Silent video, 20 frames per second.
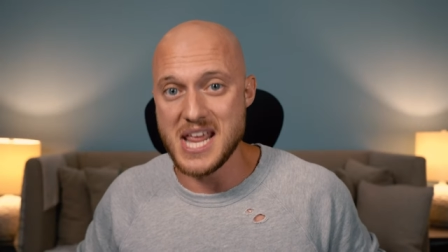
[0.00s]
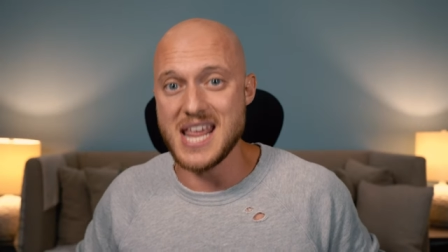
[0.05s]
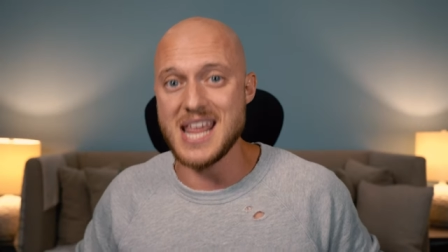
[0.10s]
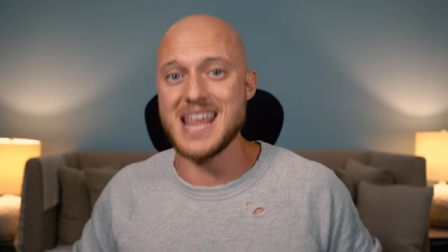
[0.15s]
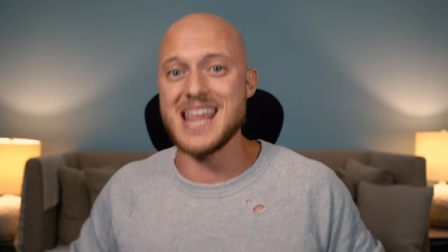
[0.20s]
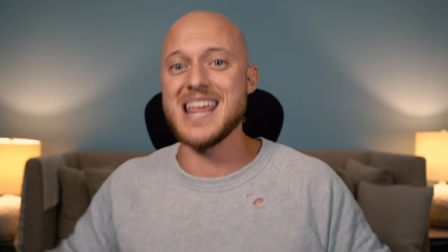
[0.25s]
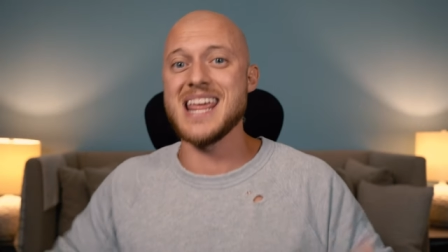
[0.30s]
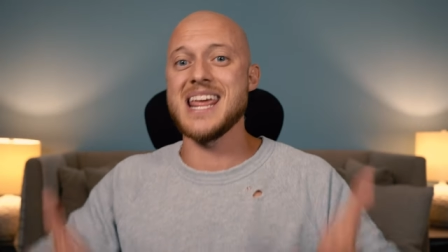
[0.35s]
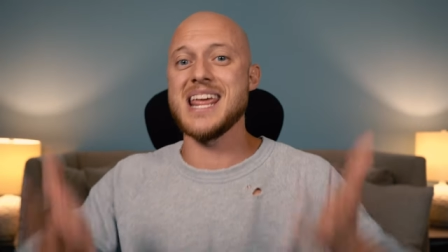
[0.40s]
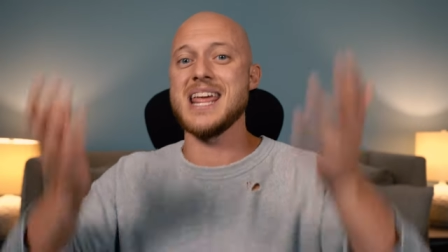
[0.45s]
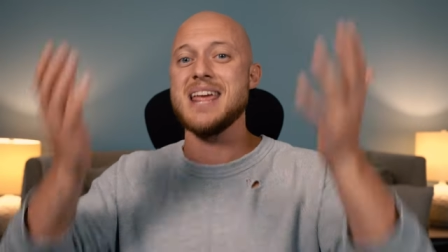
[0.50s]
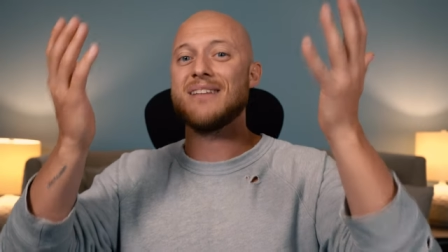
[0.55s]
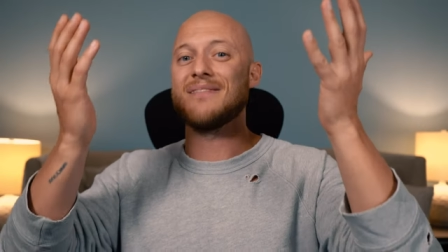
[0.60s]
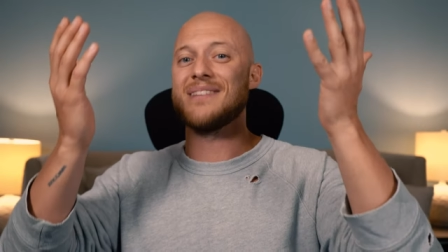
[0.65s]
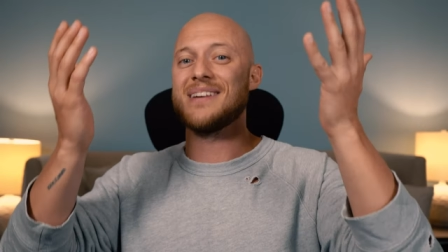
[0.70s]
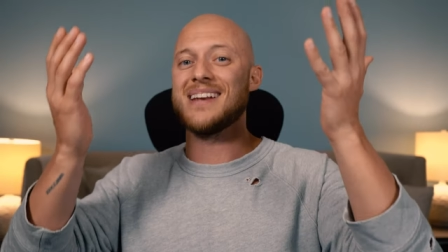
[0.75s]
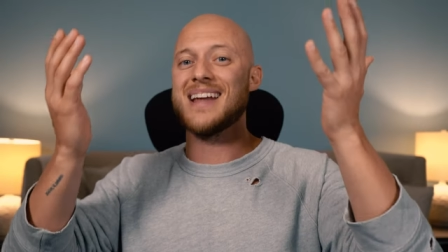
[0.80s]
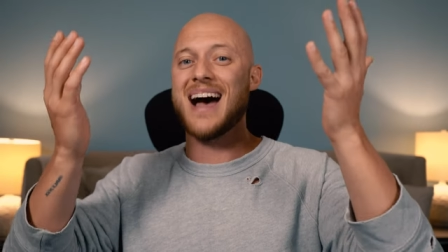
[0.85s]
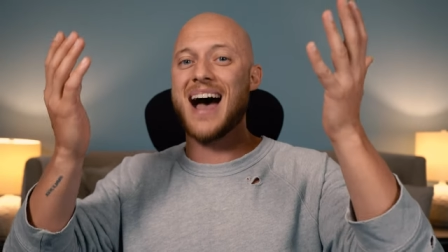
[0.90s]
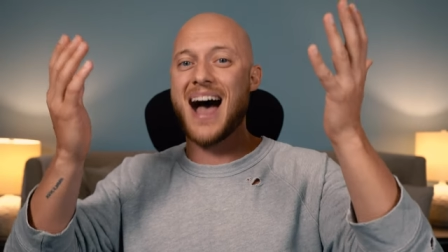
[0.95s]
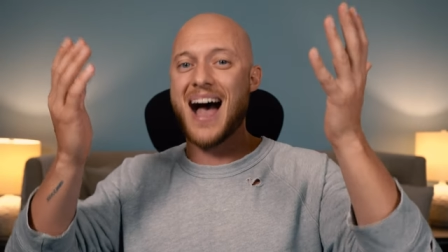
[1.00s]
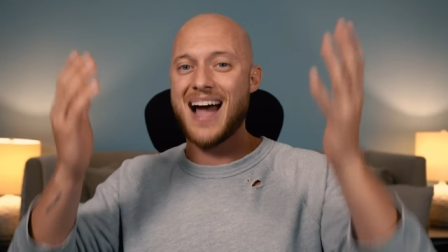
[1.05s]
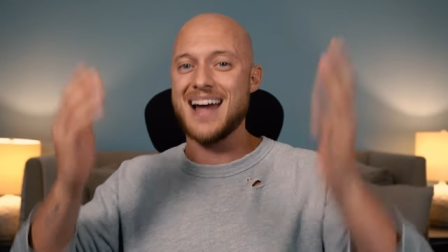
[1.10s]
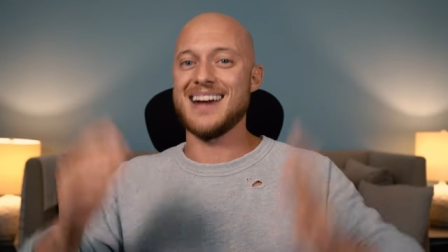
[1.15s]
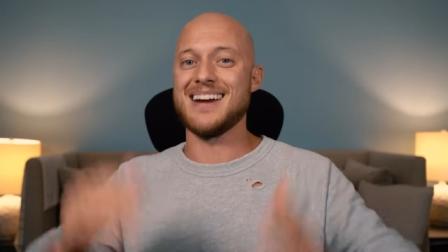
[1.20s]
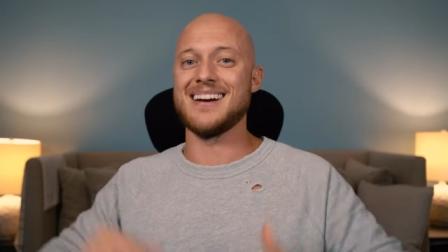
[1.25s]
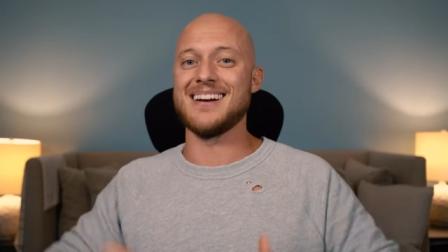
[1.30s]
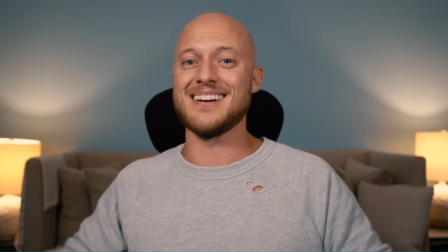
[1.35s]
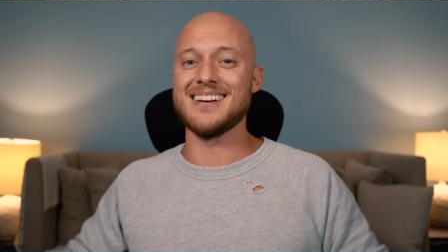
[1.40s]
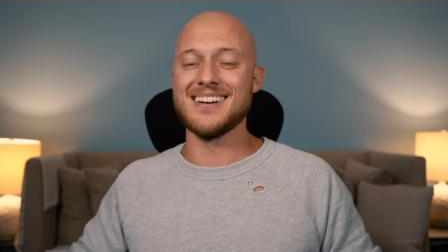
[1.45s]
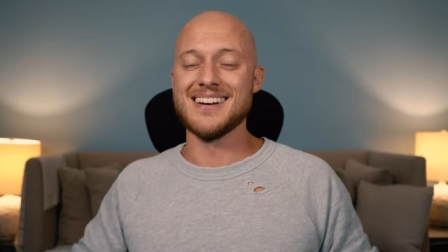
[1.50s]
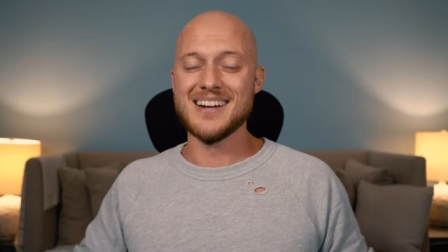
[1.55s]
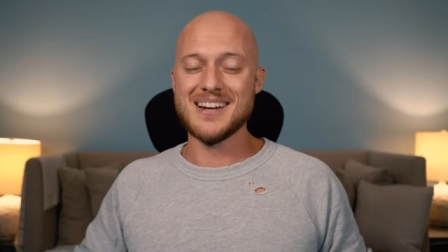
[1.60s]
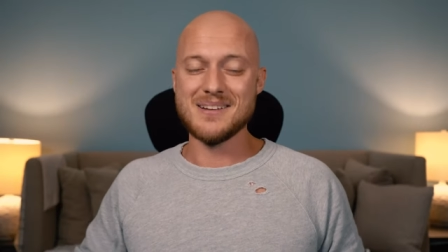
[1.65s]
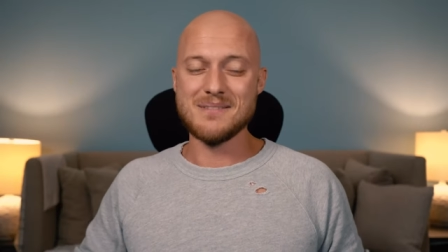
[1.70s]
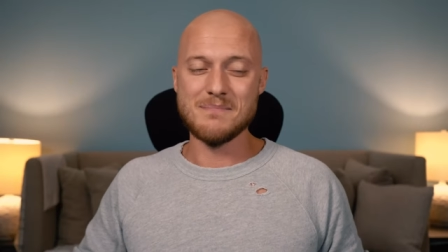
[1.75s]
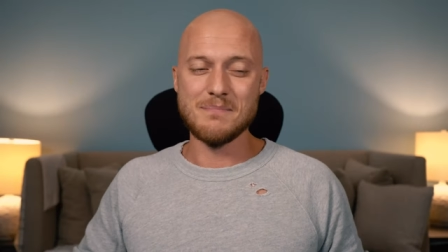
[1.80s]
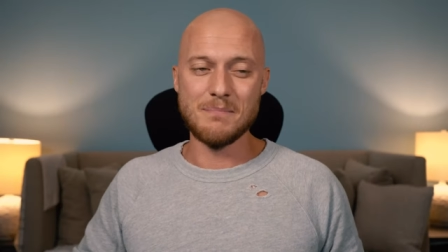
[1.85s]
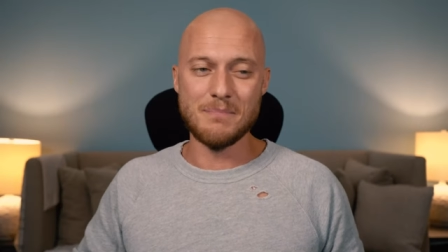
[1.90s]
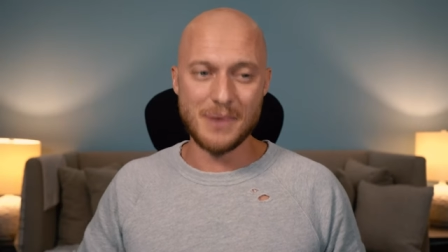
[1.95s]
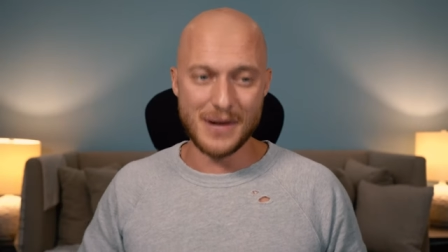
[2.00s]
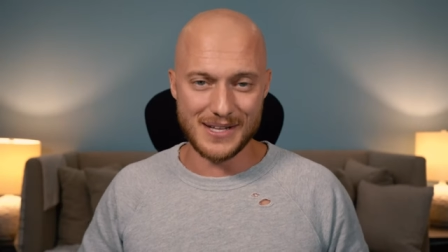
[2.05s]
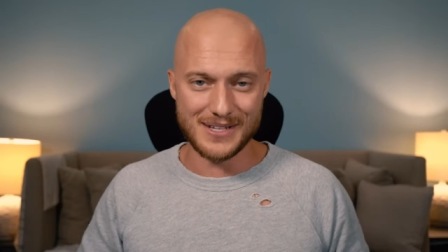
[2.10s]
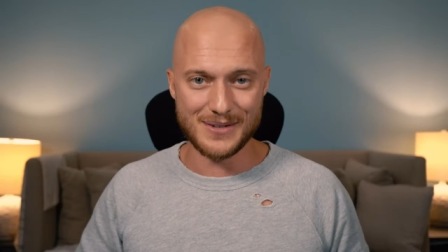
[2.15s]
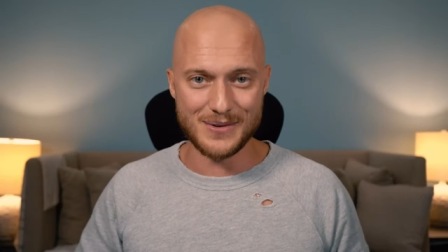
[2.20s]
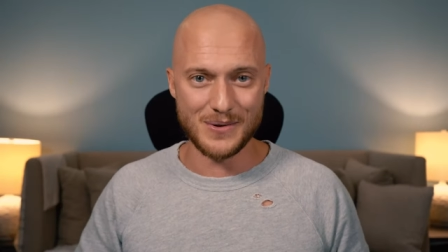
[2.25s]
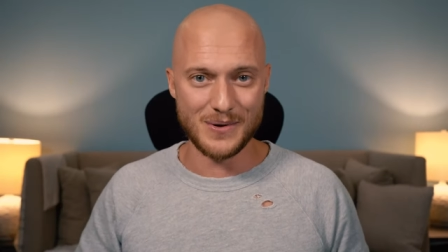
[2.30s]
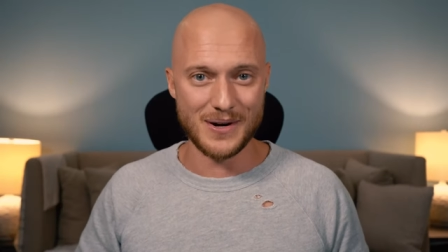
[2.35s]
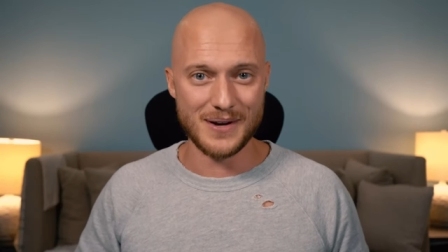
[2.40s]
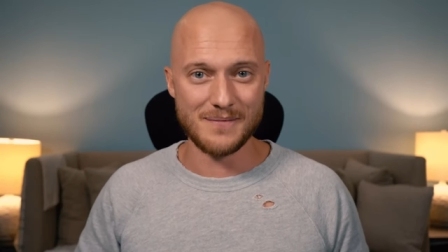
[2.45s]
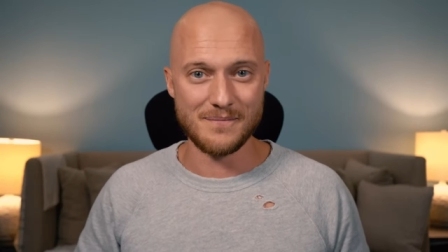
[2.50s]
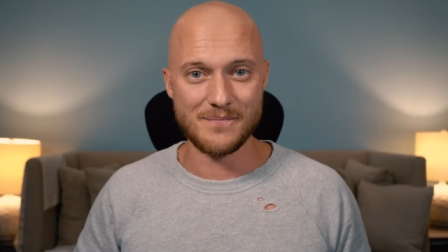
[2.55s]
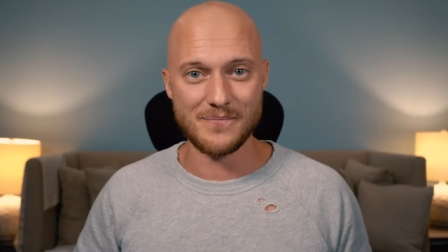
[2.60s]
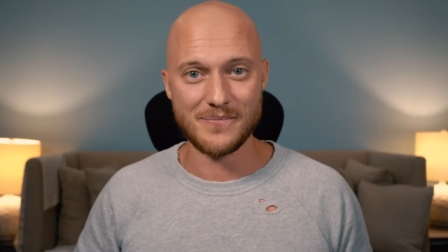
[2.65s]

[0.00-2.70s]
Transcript: even higher Bitcoin.